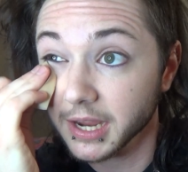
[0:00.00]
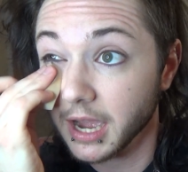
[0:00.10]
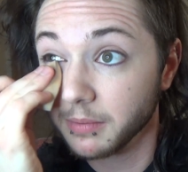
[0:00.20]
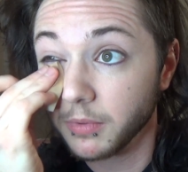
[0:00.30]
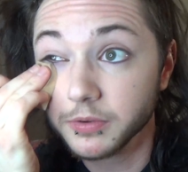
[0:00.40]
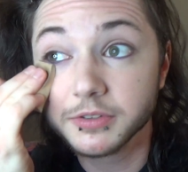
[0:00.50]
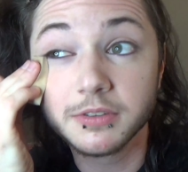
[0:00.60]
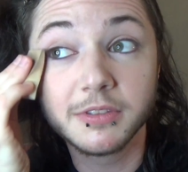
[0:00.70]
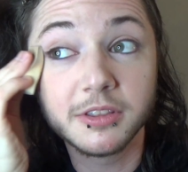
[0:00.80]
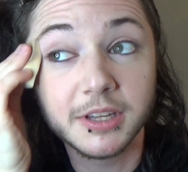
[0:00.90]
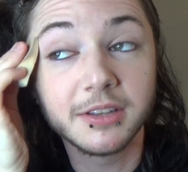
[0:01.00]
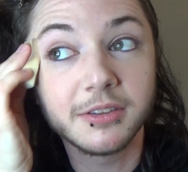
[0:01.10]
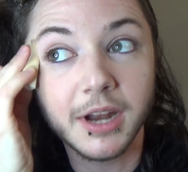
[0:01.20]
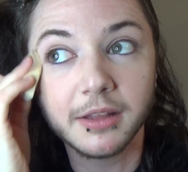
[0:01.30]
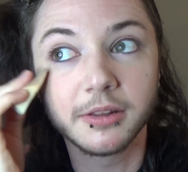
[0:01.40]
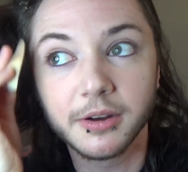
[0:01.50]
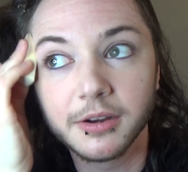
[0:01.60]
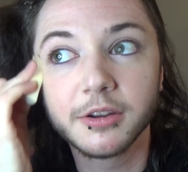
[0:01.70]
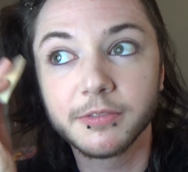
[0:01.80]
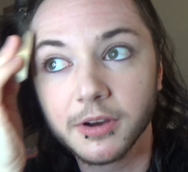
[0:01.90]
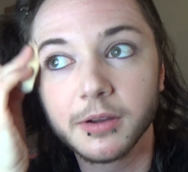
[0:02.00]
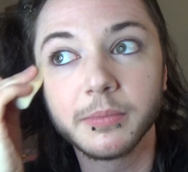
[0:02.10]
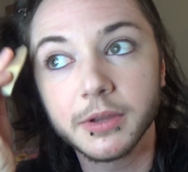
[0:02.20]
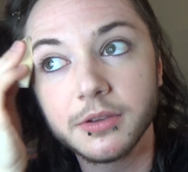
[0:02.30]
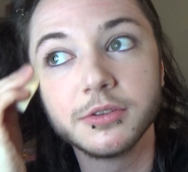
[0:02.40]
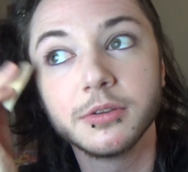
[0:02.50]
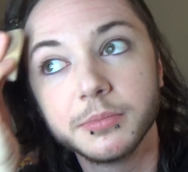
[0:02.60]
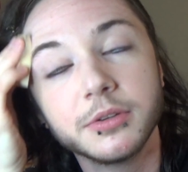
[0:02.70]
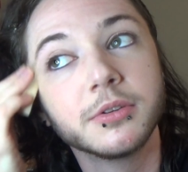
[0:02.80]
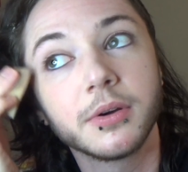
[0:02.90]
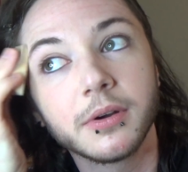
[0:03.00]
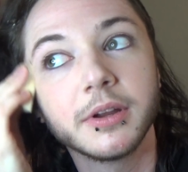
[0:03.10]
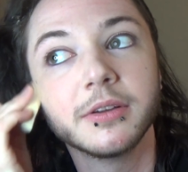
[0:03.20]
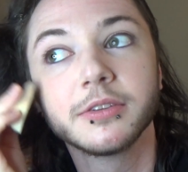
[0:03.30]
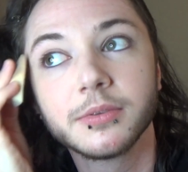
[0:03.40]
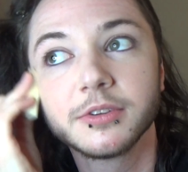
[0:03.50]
got most of the things that I learned from YouTube tutorials,